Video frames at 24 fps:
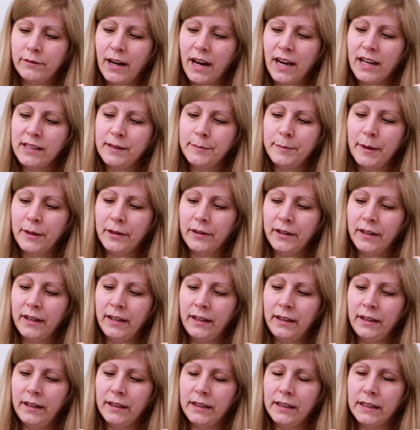
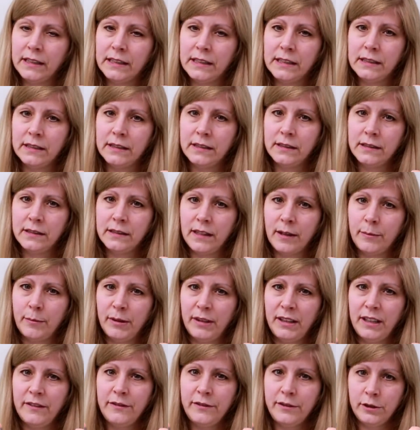Raspberry is, I
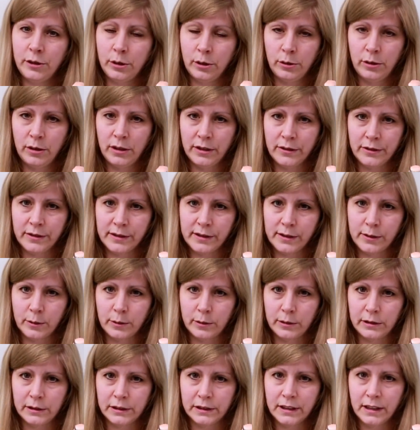believe, 2 years
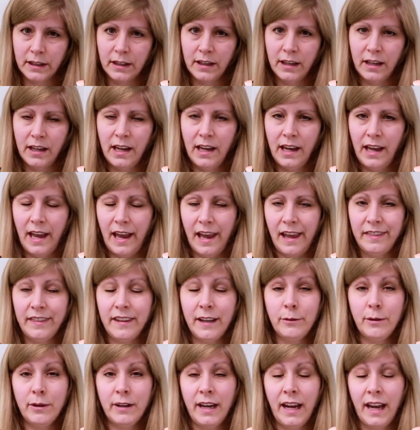old. And
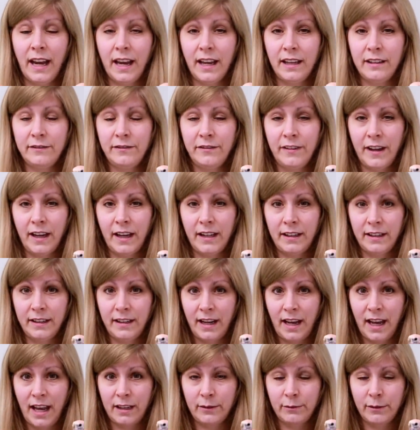they were hand fed and
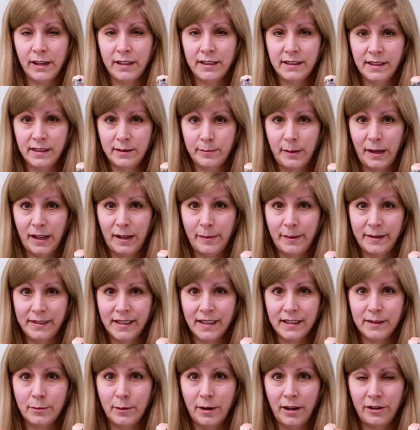hand raised as babies.
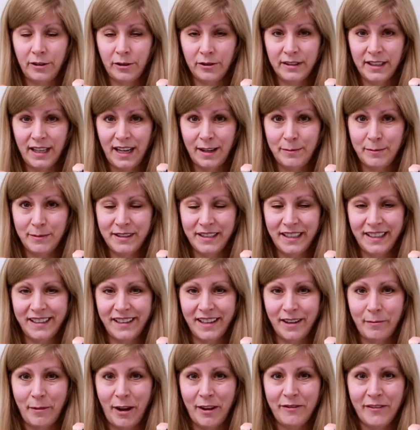That's why they're tame sitting
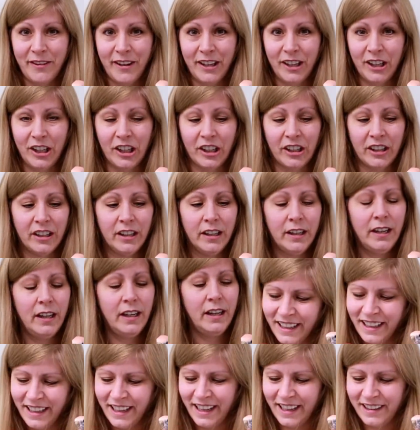on my finger.
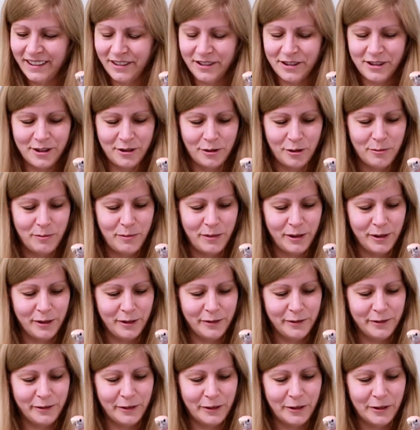And they're so
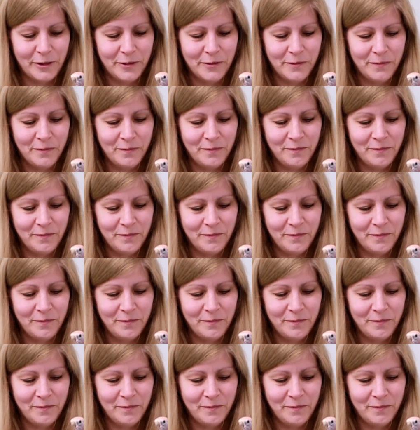beautiful.